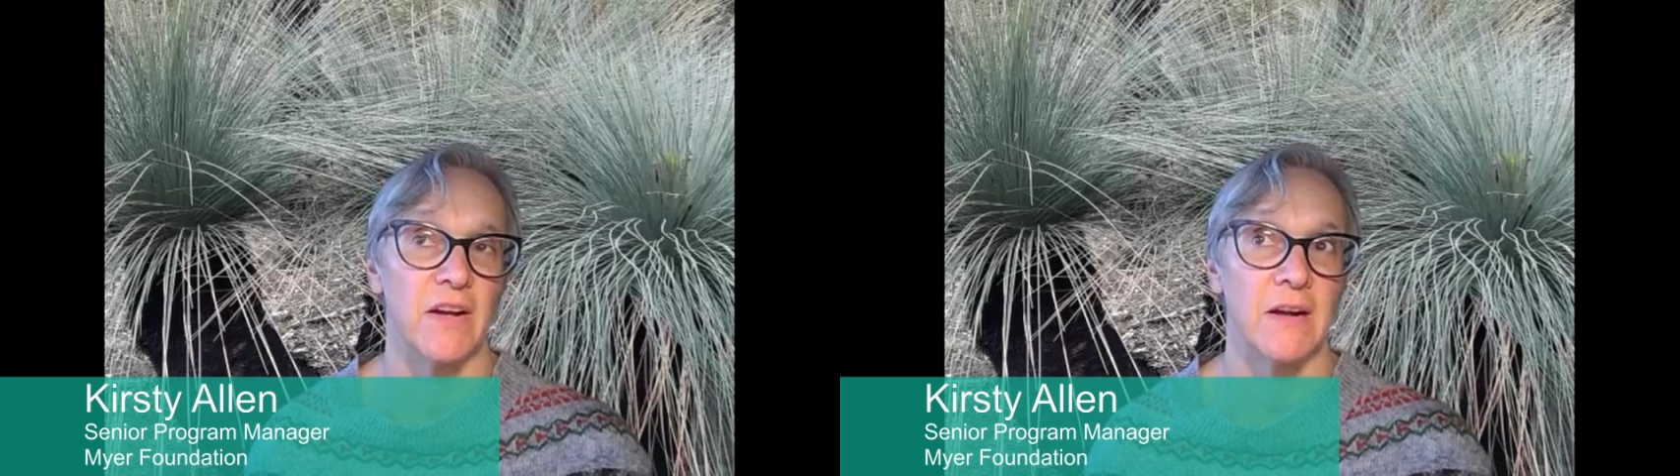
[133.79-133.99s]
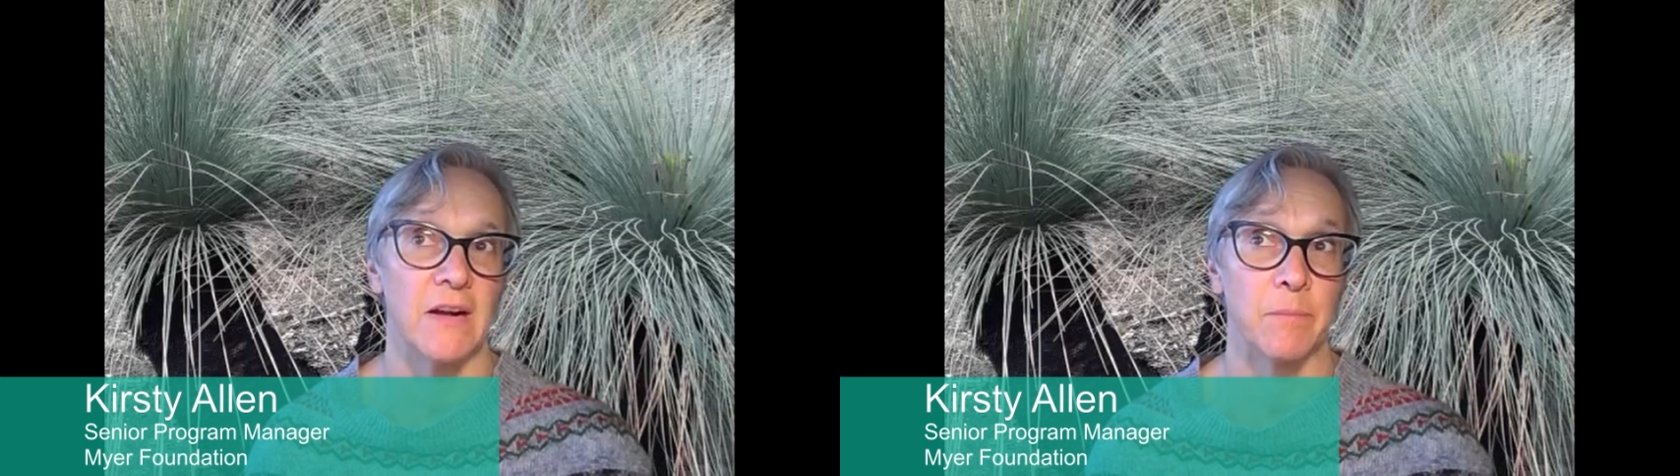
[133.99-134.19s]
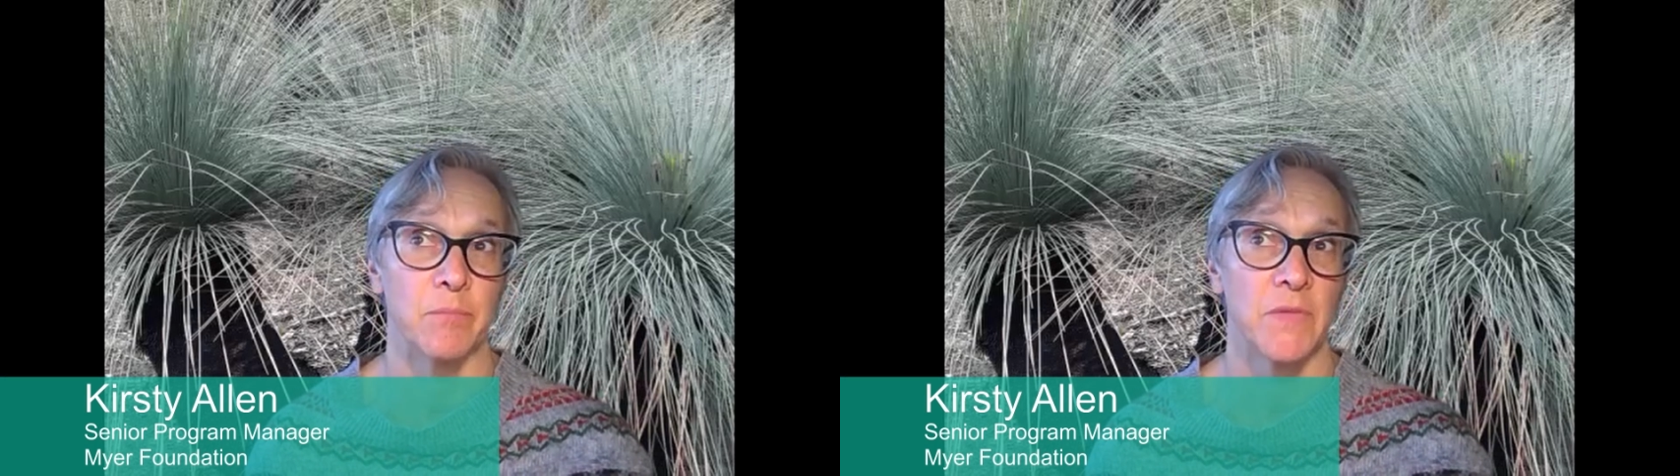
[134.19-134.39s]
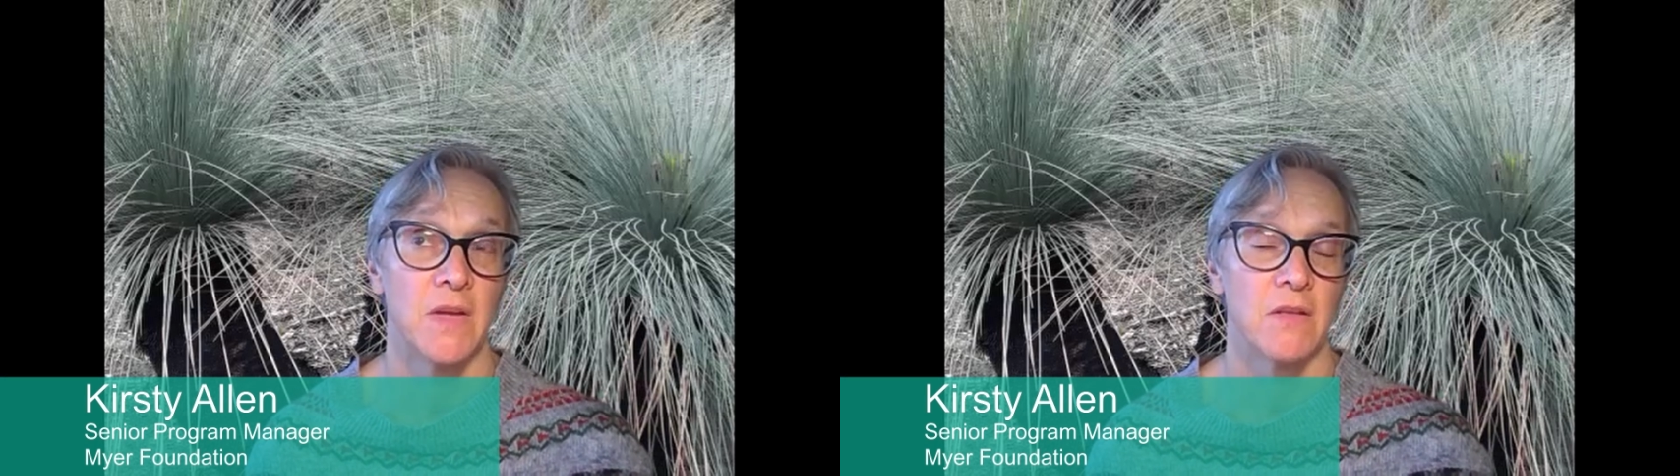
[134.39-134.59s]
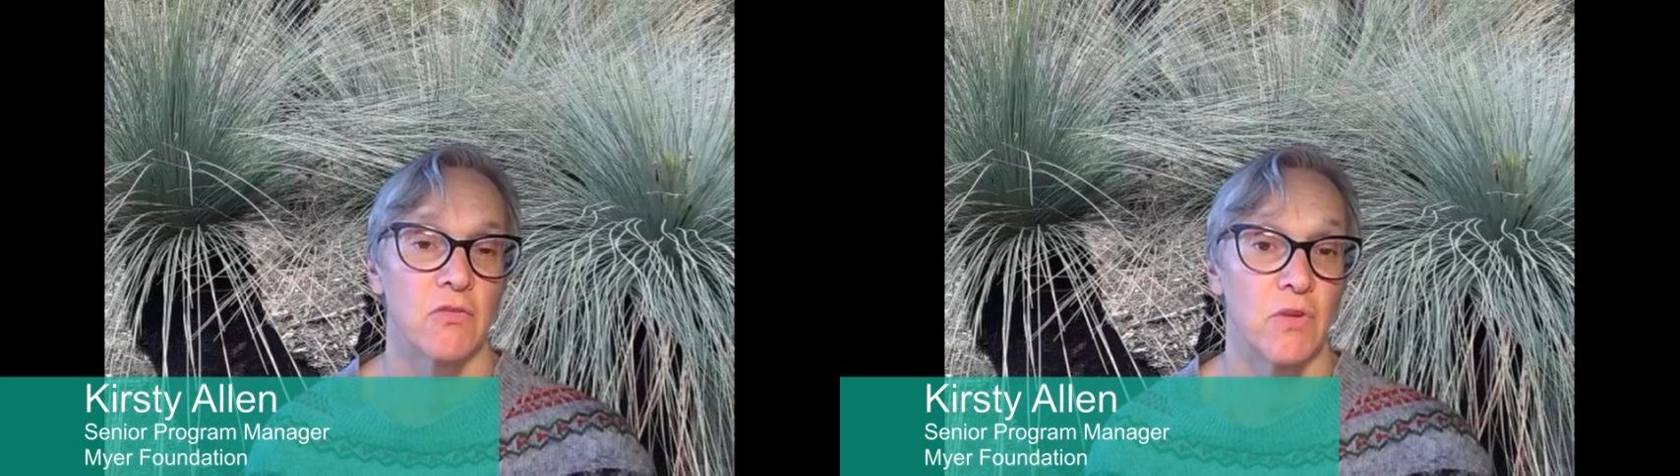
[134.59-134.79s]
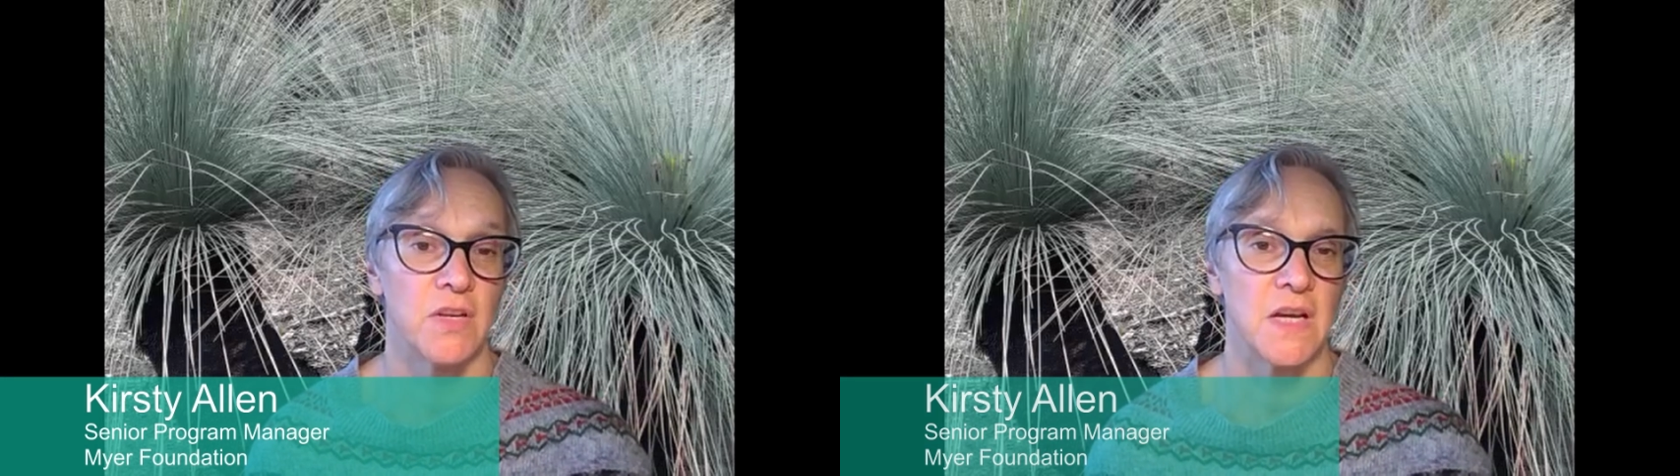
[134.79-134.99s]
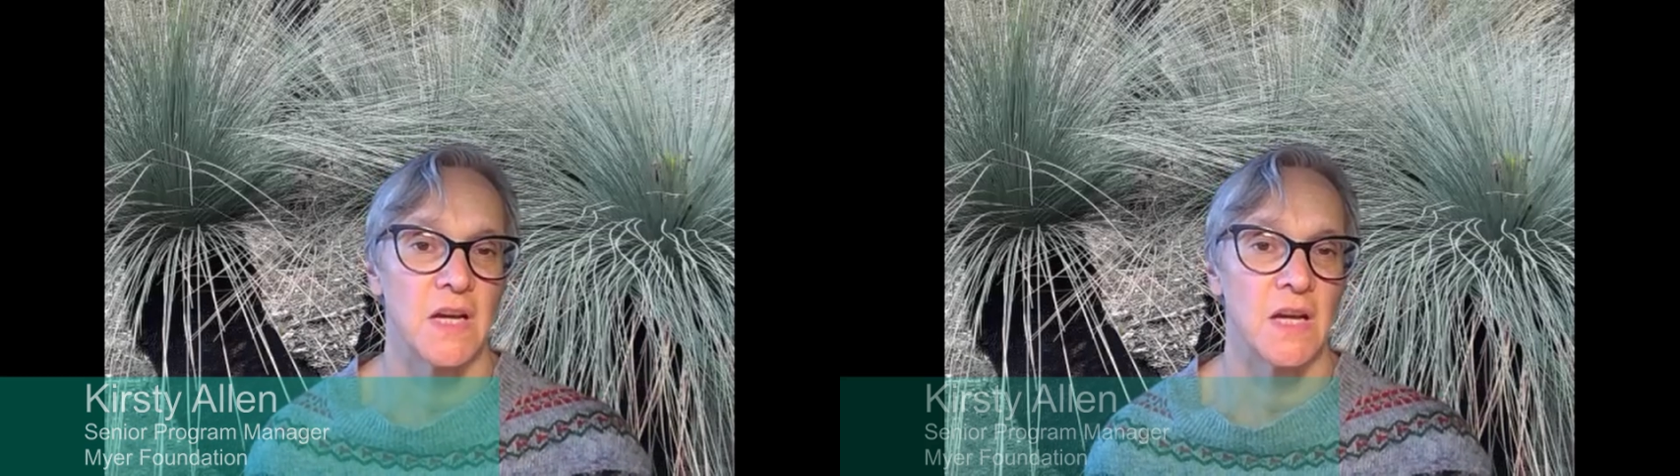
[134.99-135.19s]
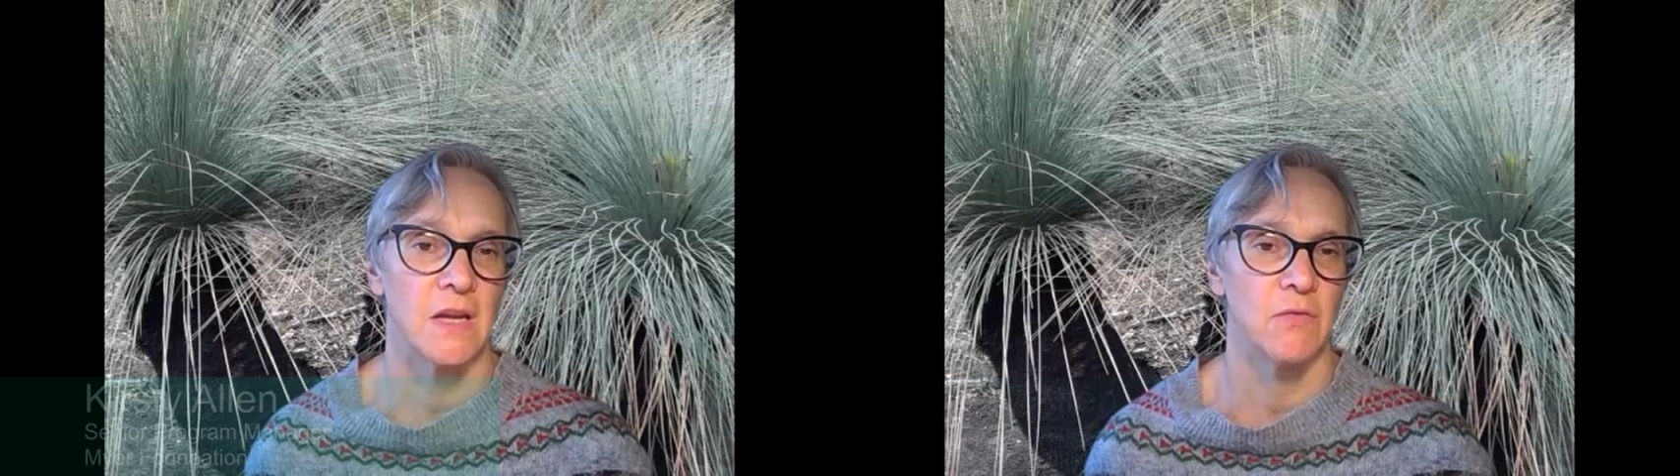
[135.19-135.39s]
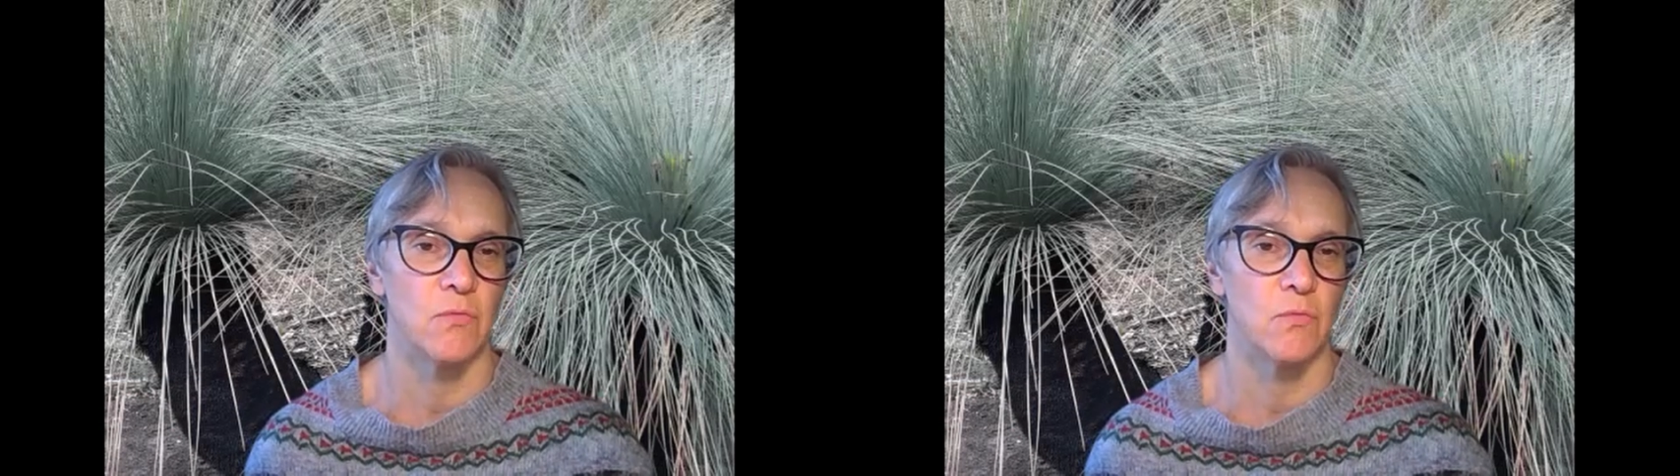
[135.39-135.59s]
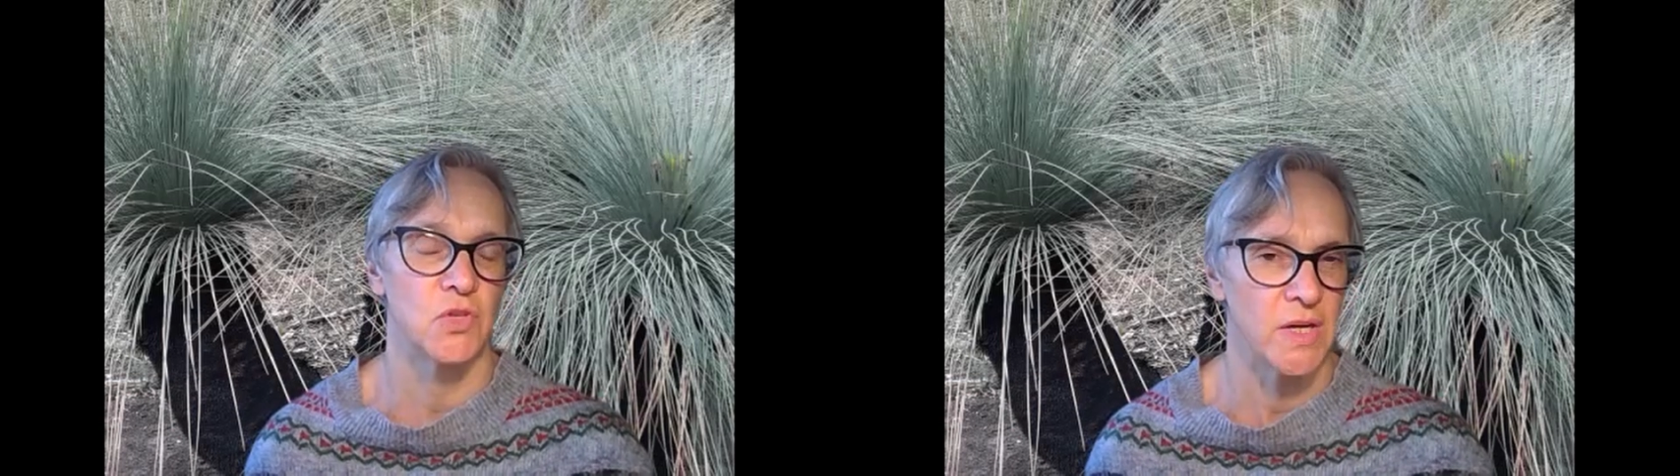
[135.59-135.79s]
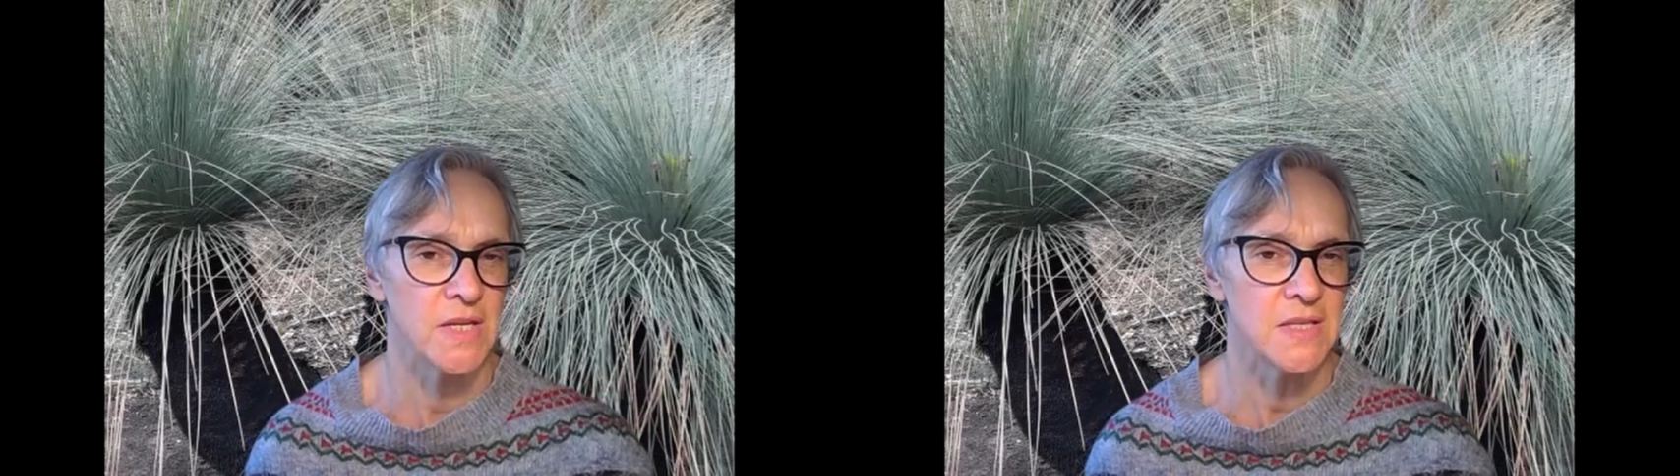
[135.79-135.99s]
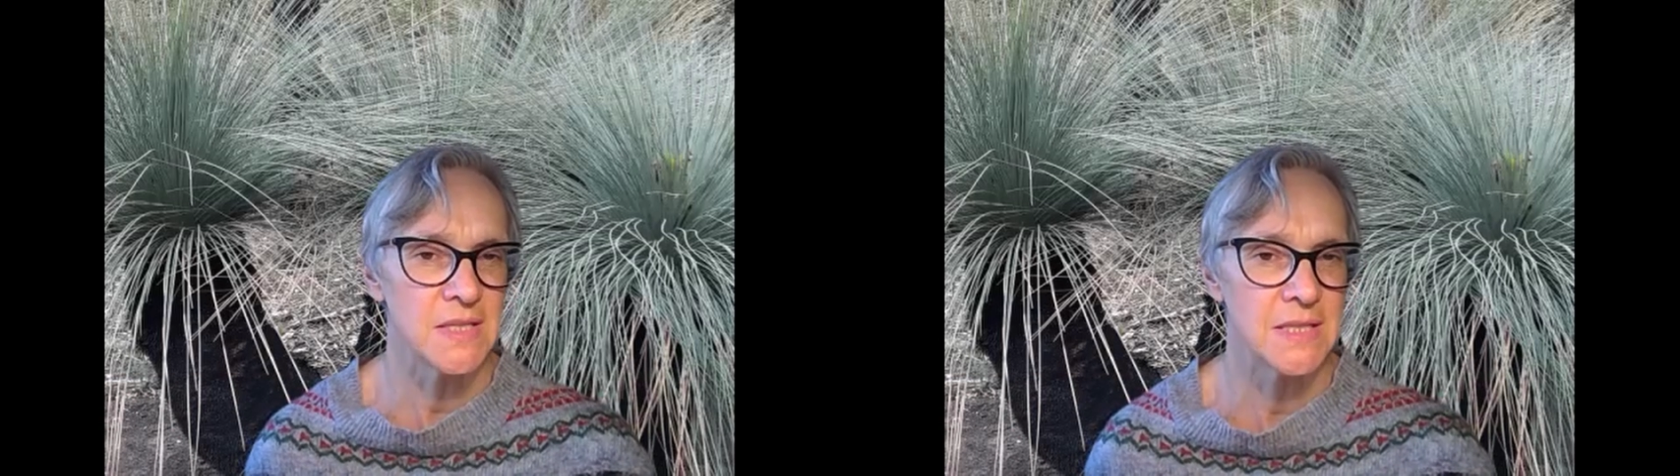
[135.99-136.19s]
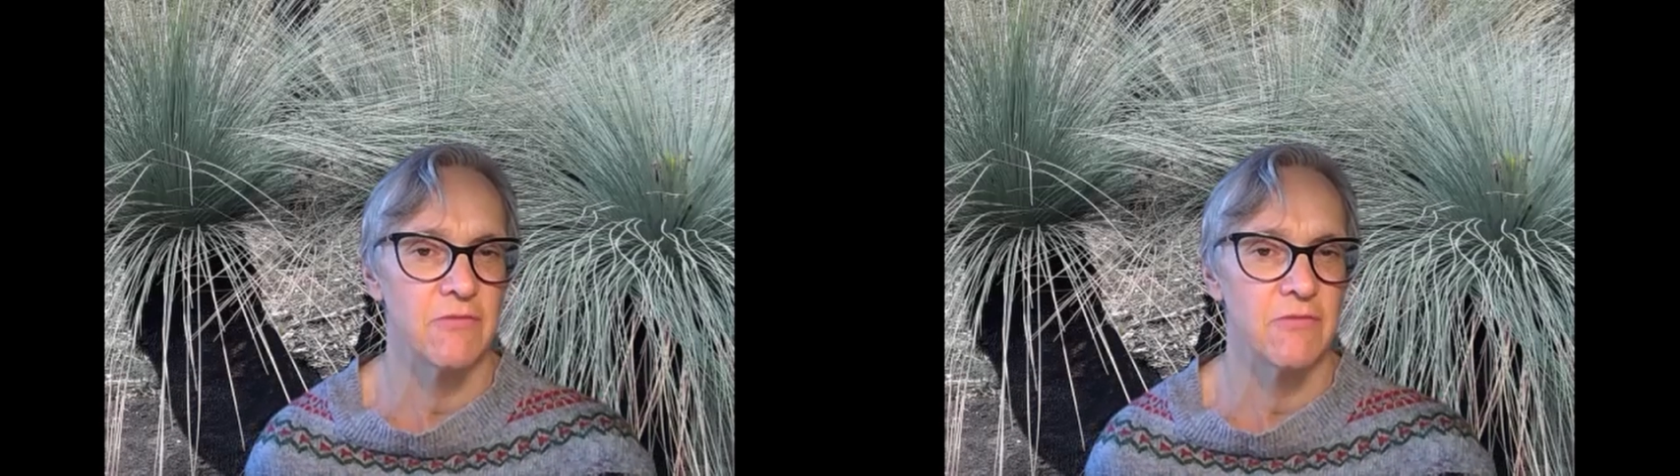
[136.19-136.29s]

3-day retreats